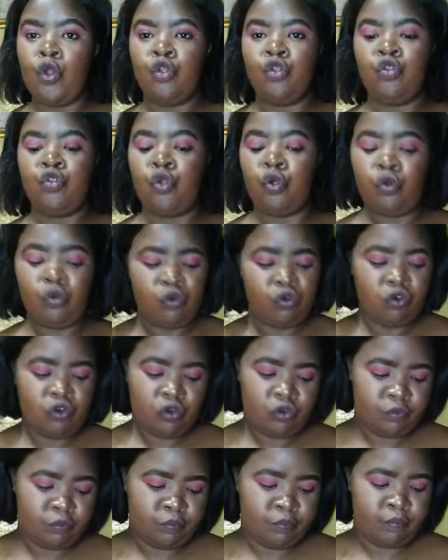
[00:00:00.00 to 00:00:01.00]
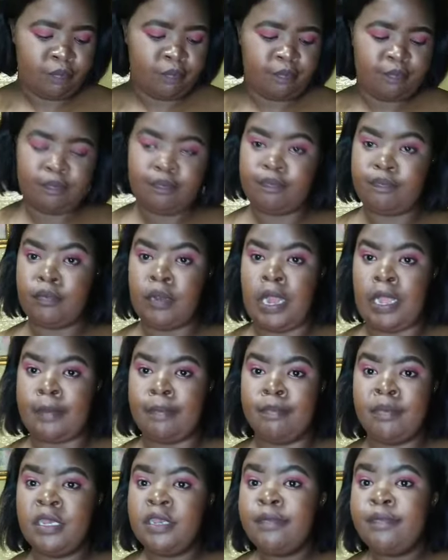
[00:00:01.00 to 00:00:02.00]
you don't
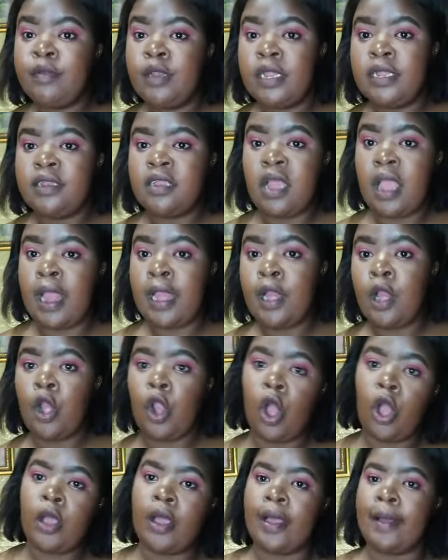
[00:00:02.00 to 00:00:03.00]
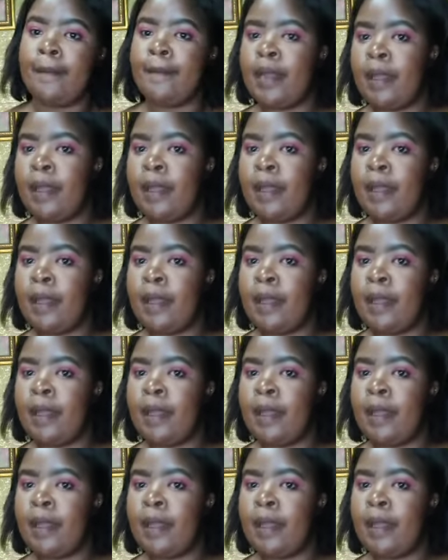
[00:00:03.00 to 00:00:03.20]
like manipulate her any longer.